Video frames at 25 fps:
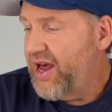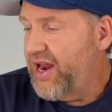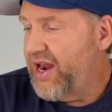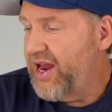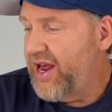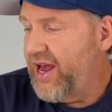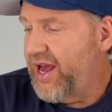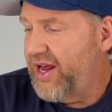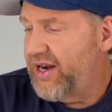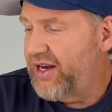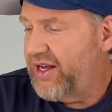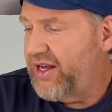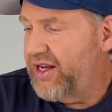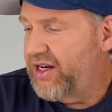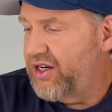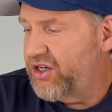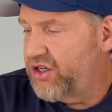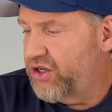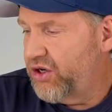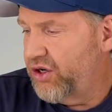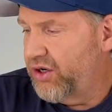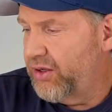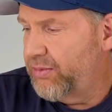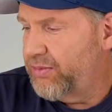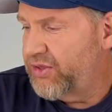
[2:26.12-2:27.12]
And in
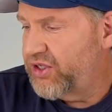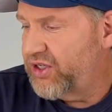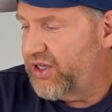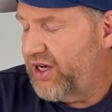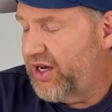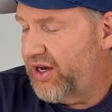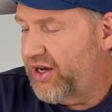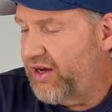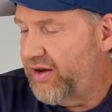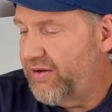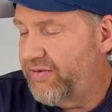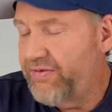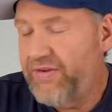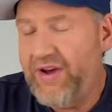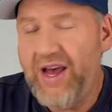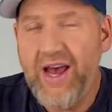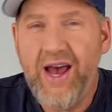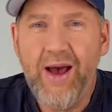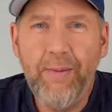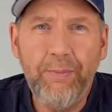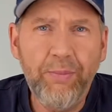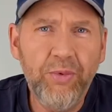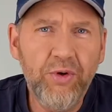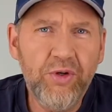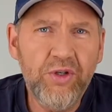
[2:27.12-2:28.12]
terms of
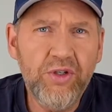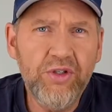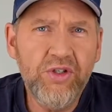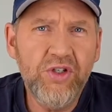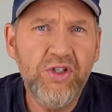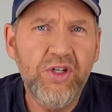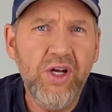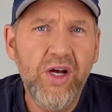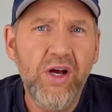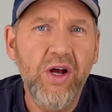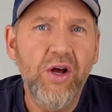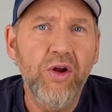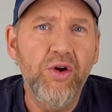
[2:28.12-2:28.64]
apples,